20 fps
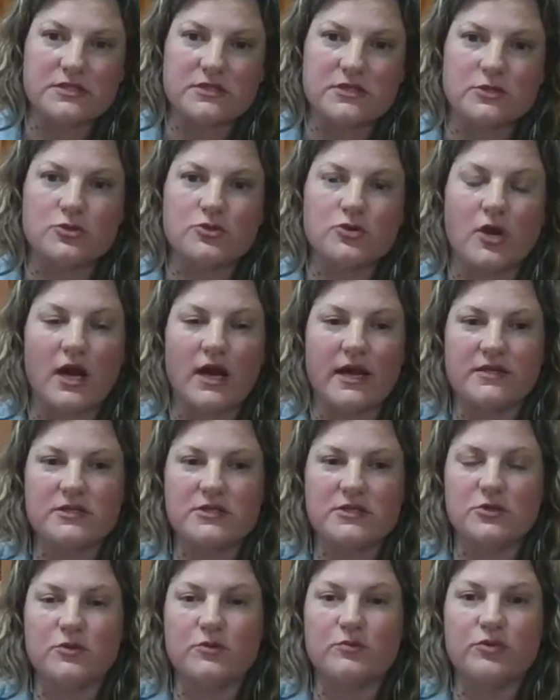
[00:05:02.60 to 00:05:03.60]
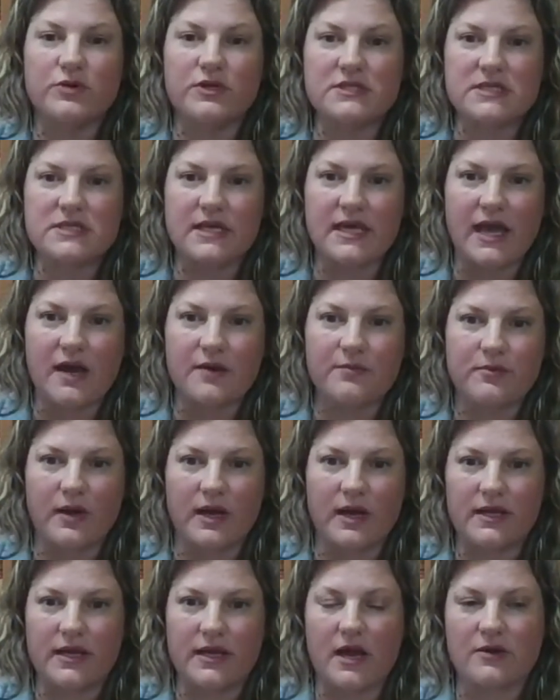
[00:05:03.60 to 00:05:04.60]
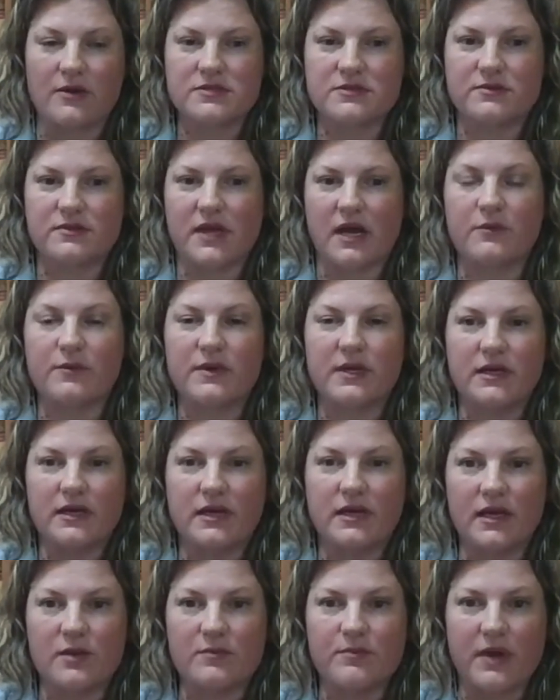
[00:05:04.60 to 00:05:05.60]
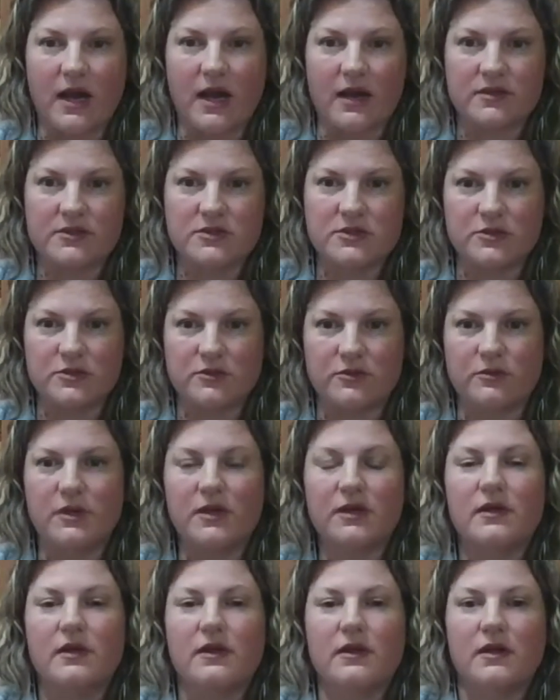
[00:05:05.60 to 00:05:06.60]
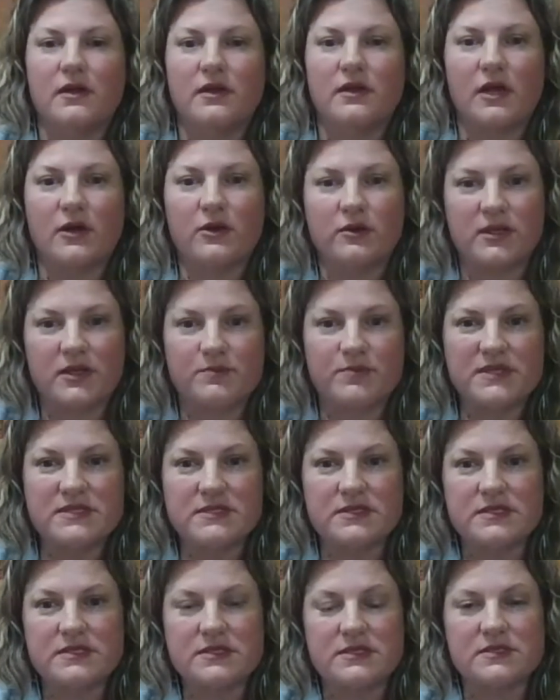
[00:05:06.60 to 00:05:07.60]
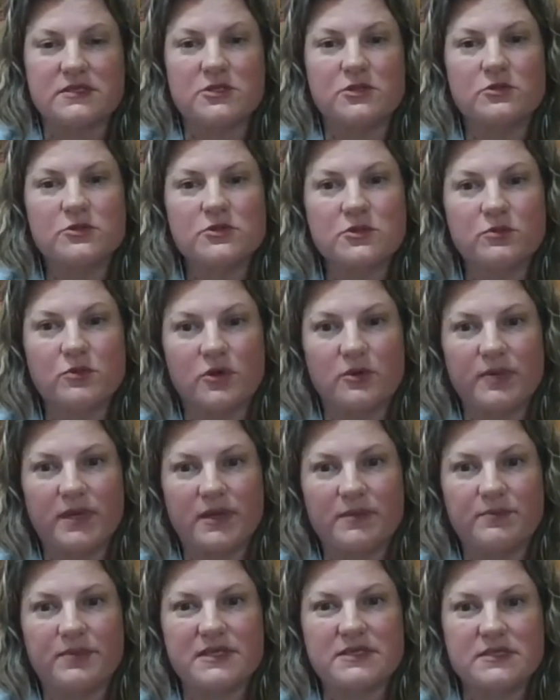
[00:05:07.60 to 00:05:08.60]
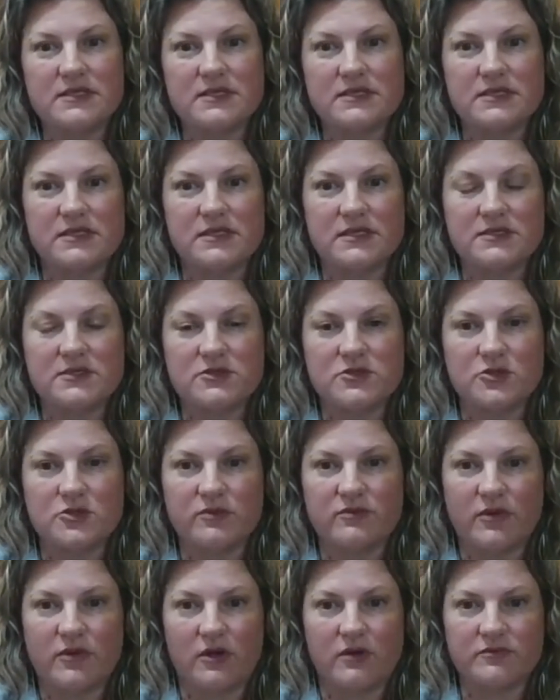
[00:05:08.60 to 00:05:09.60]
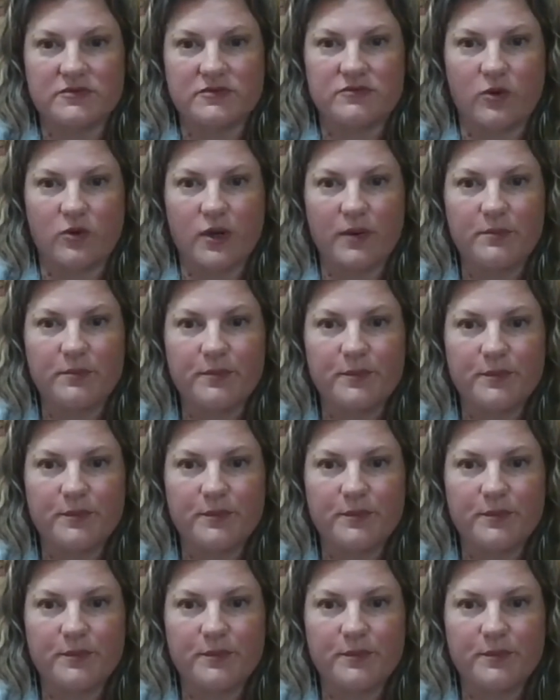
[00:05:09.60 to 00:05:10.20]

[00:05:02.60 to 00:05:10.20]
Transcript: to try to bridge the gap right now so that we can get back to not only business as usual, but business in its new evolved form.